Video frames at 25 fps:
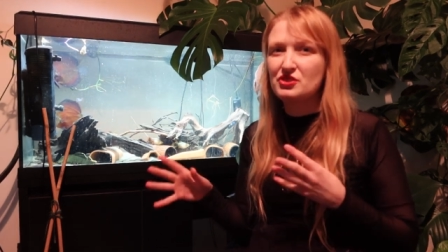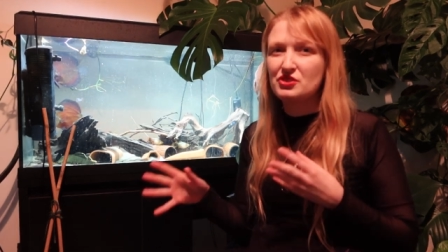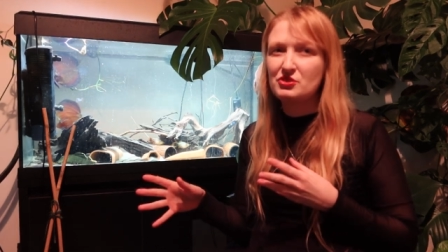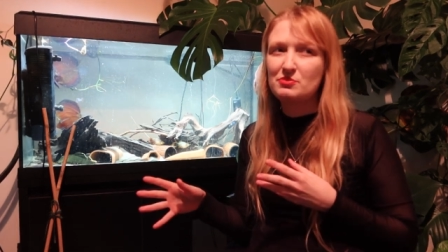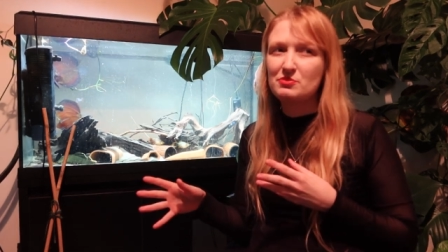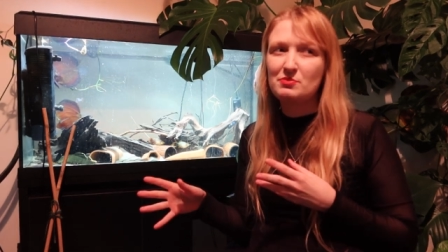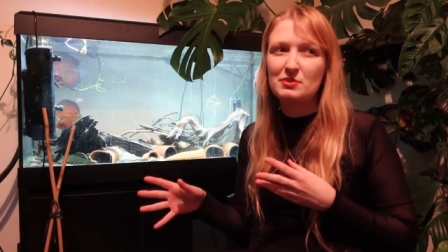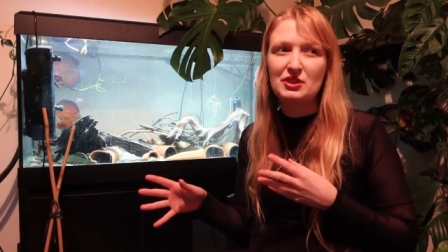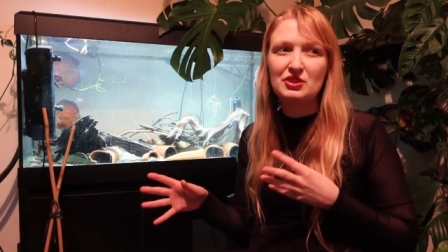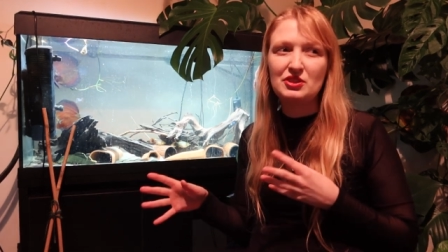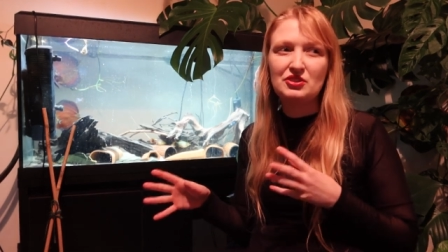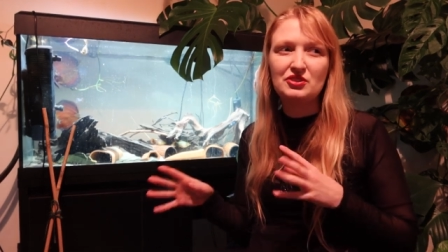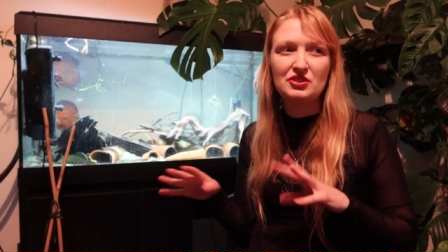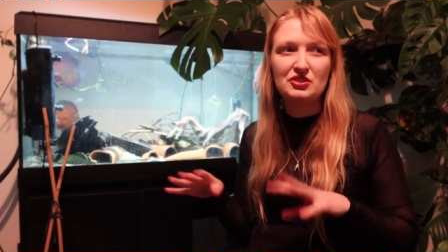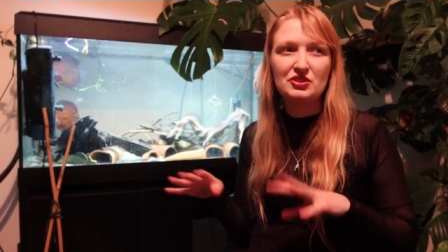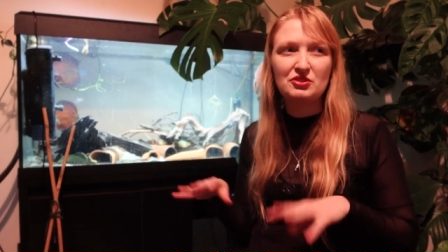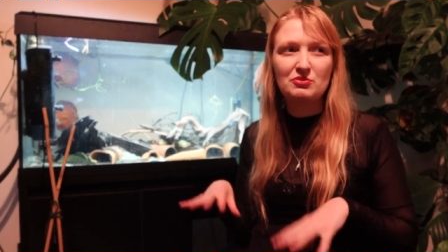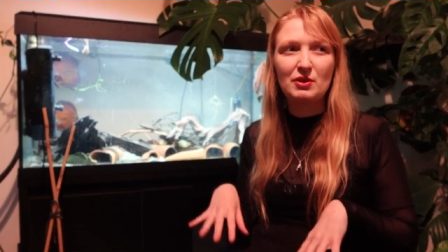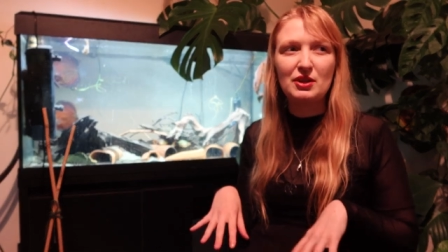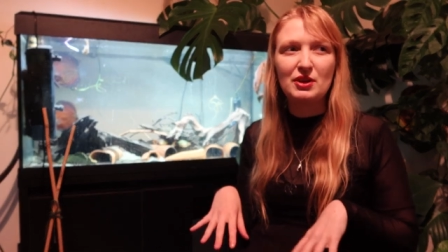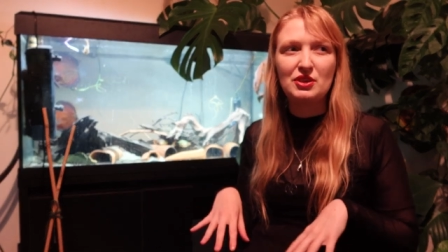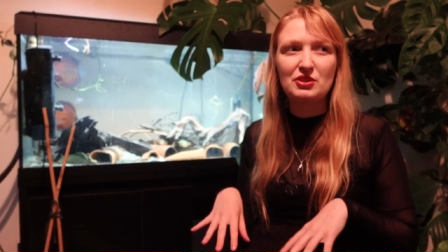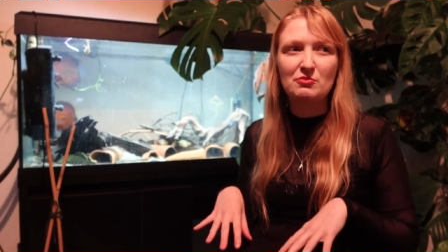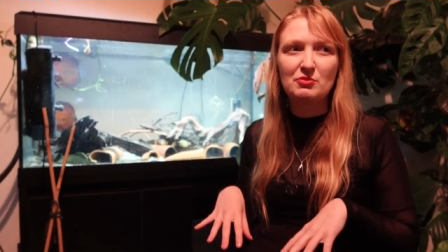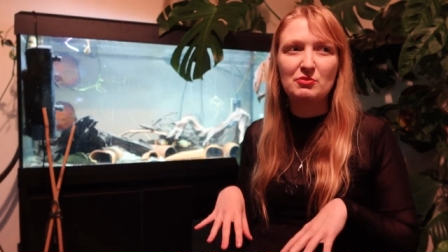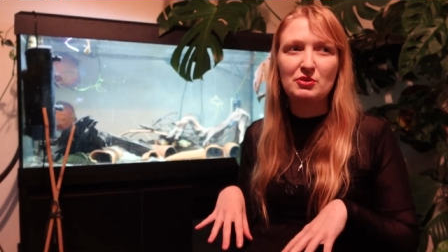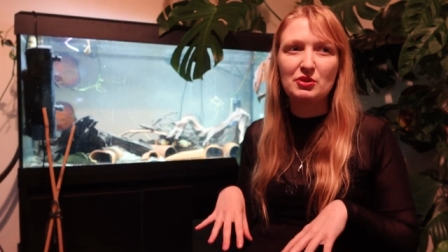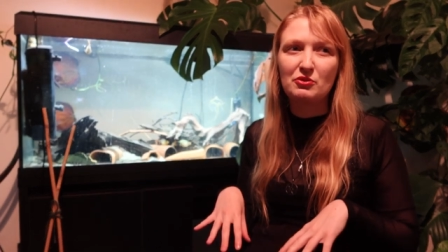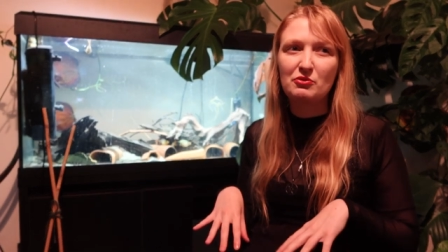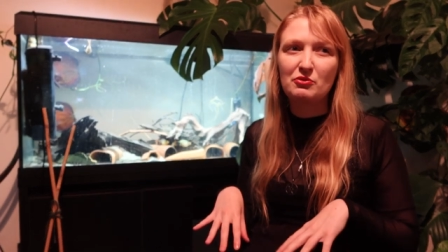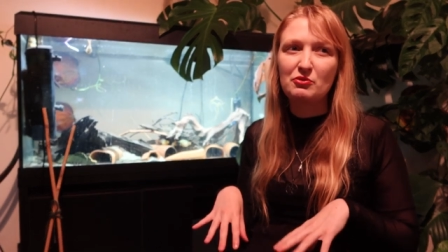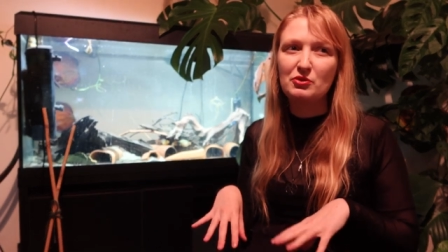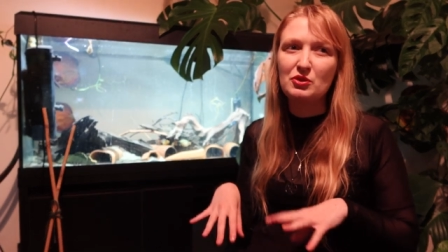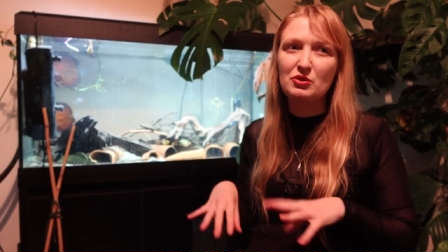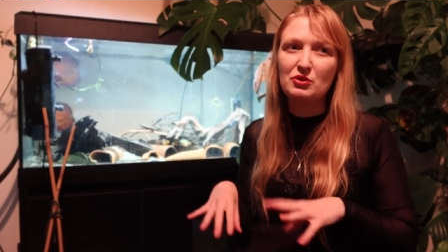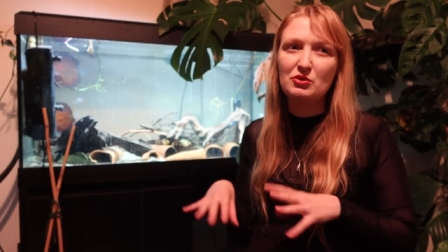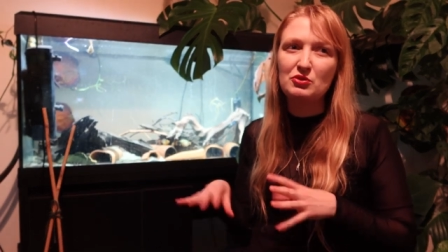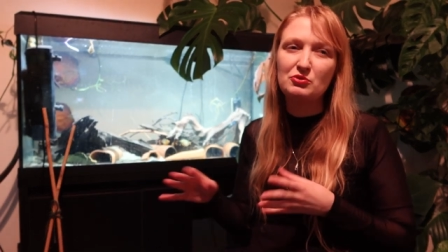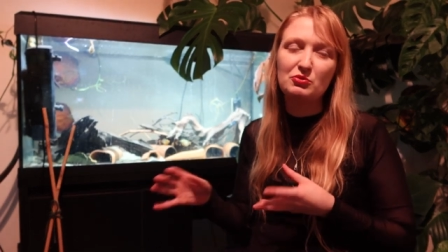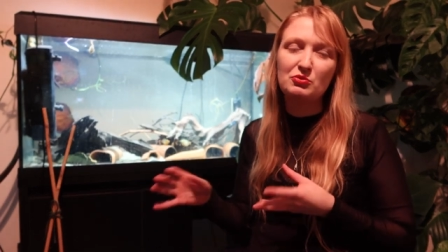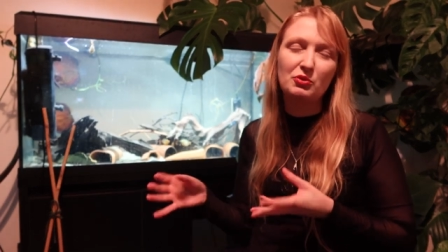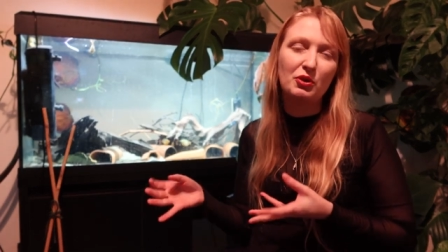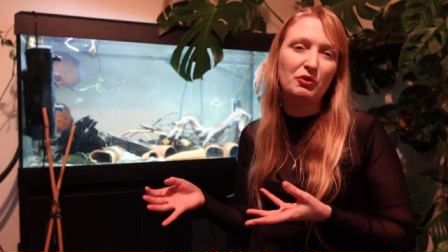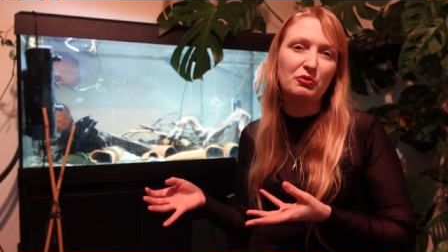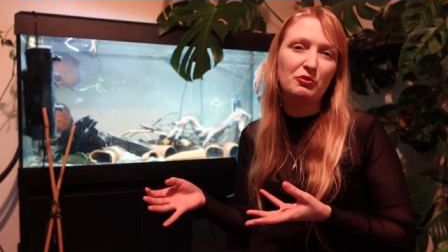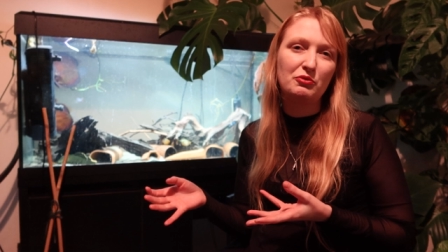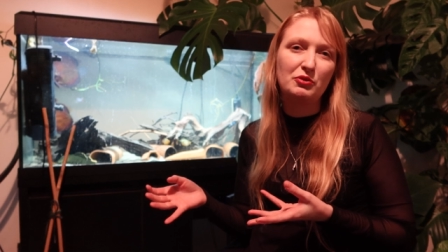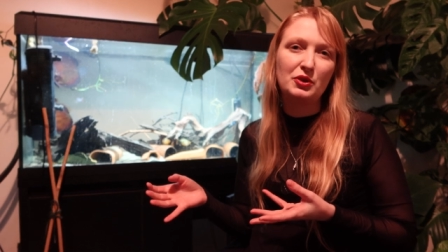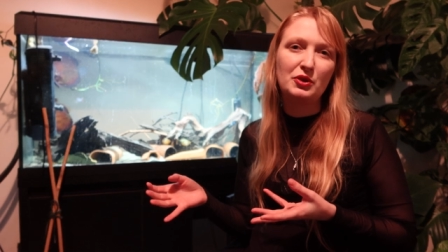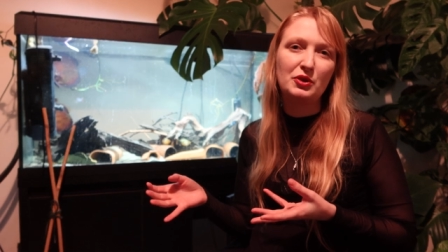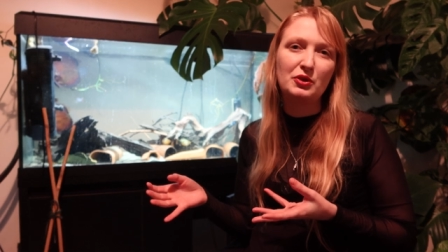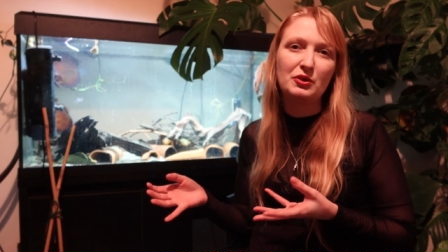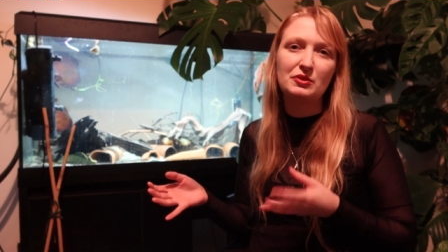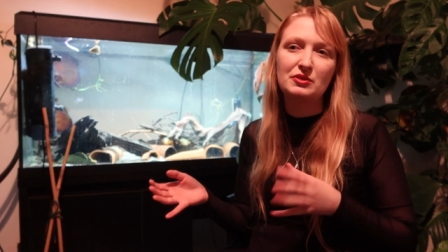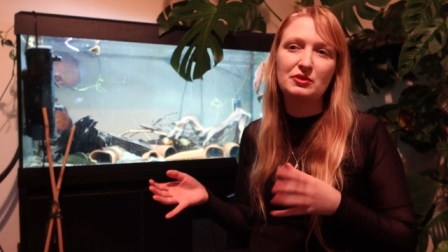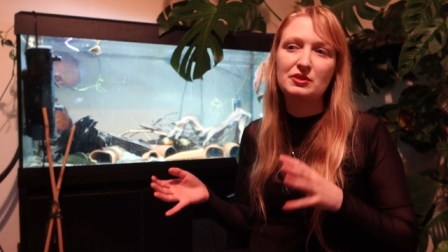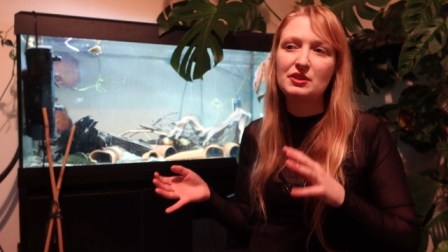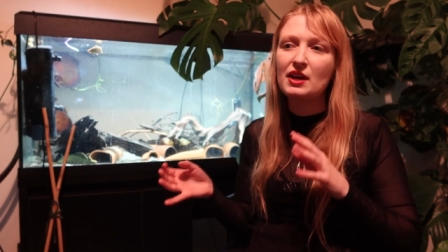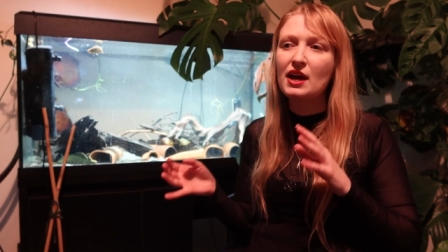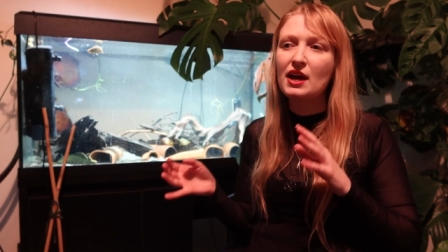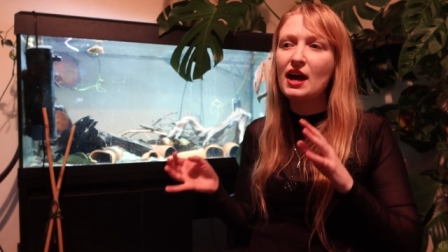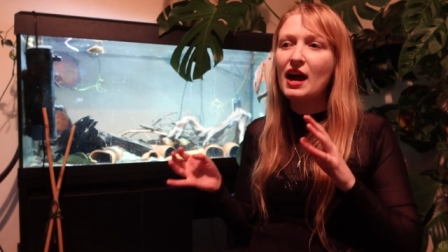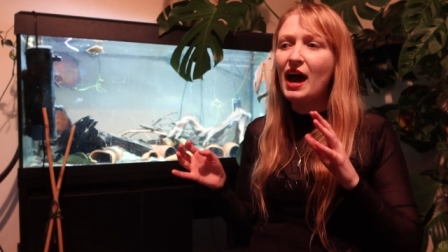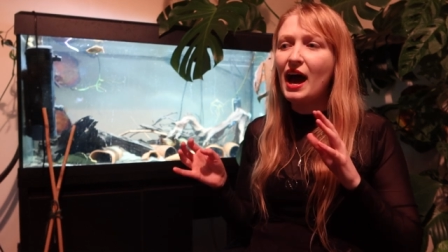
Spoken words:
the species, where you put the food, what food.